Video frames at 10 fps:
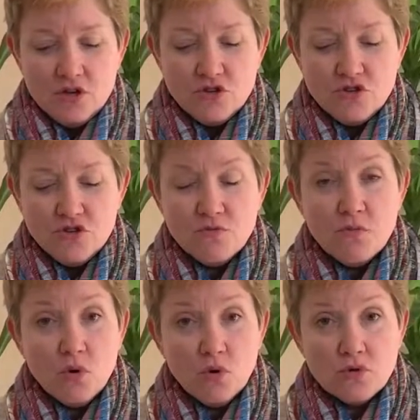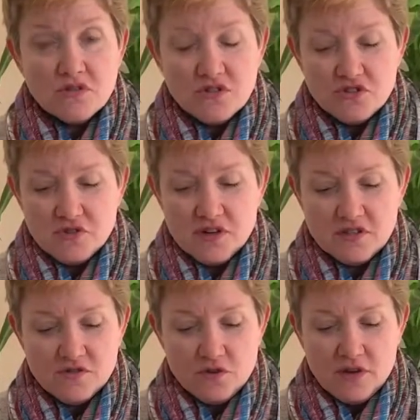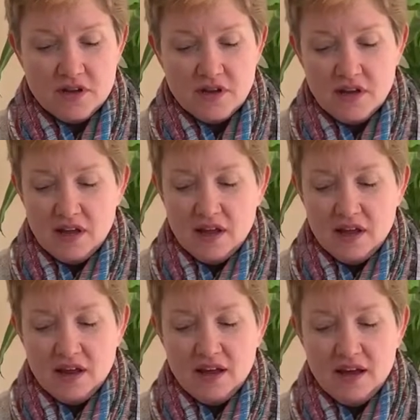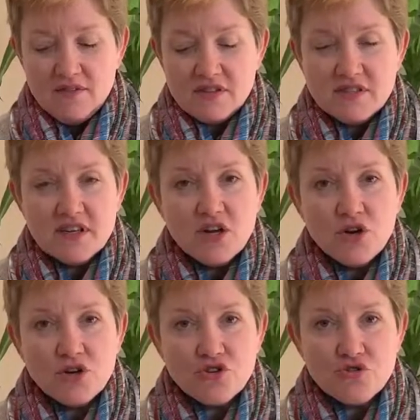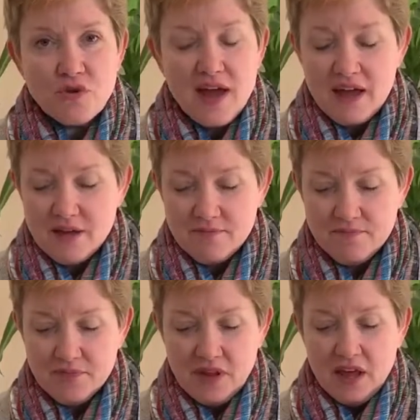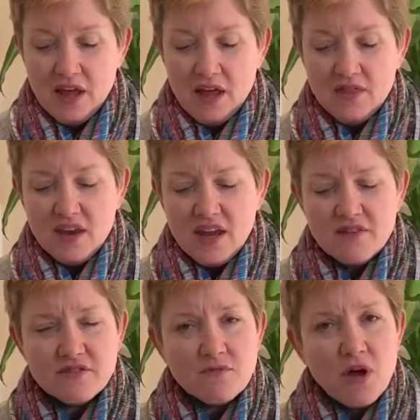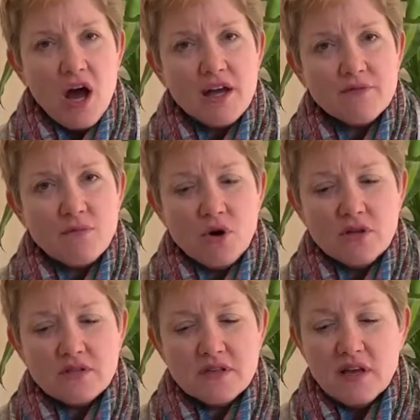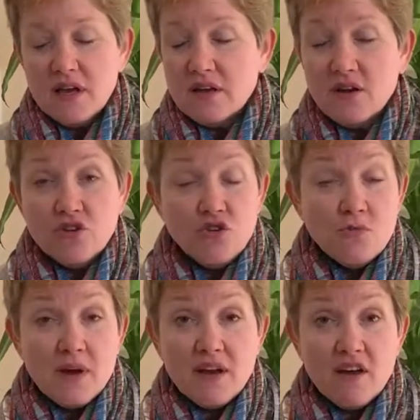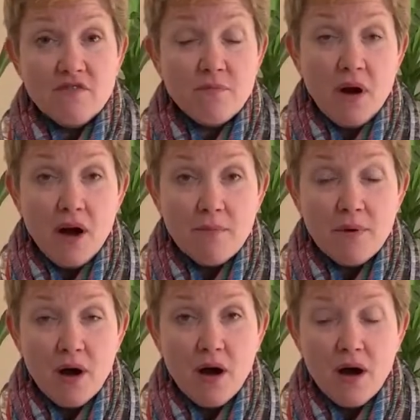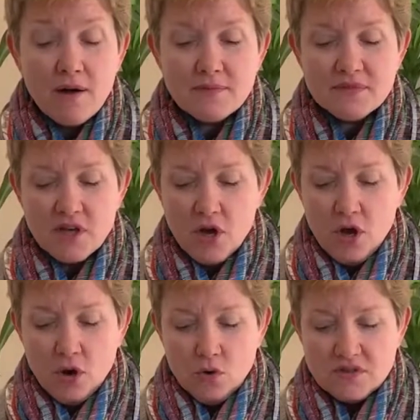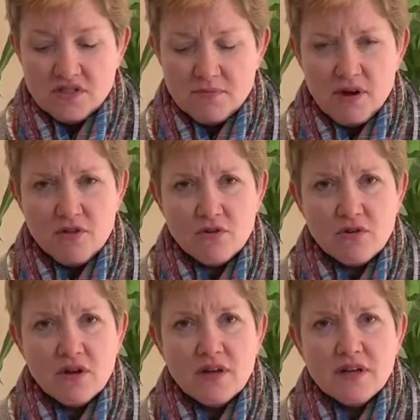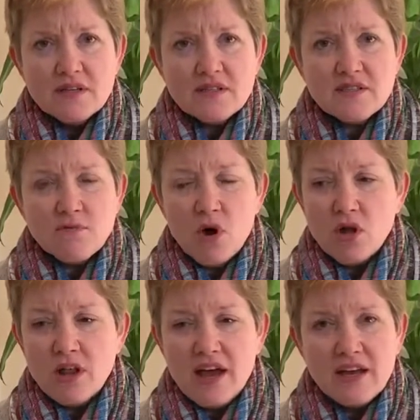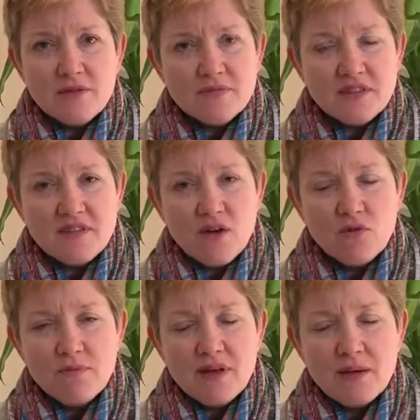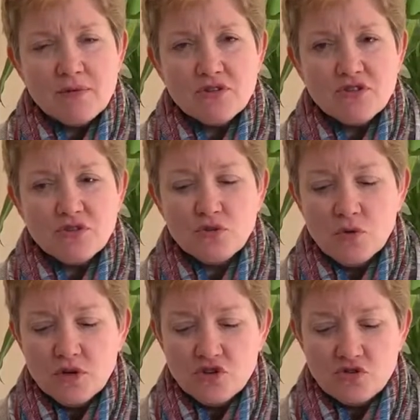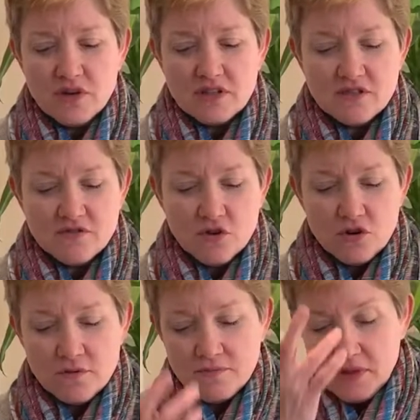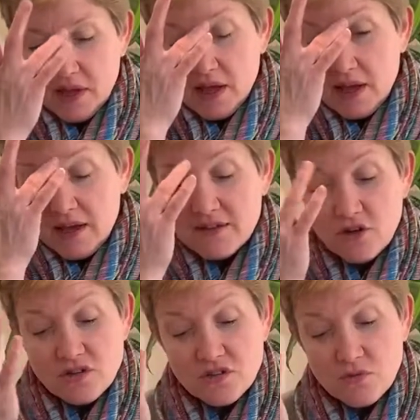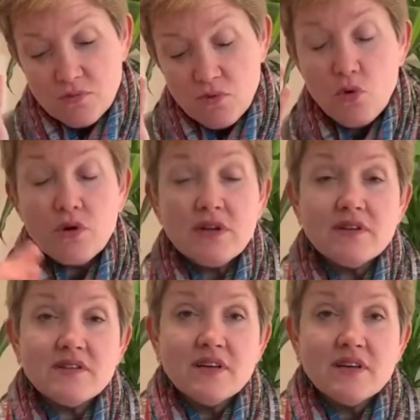2 bowls to transfer in, and I have it sitting on a tray, and then I have some cotton balls. Now you might have pom-poms or some other small items that they would be able to transfer. It's also important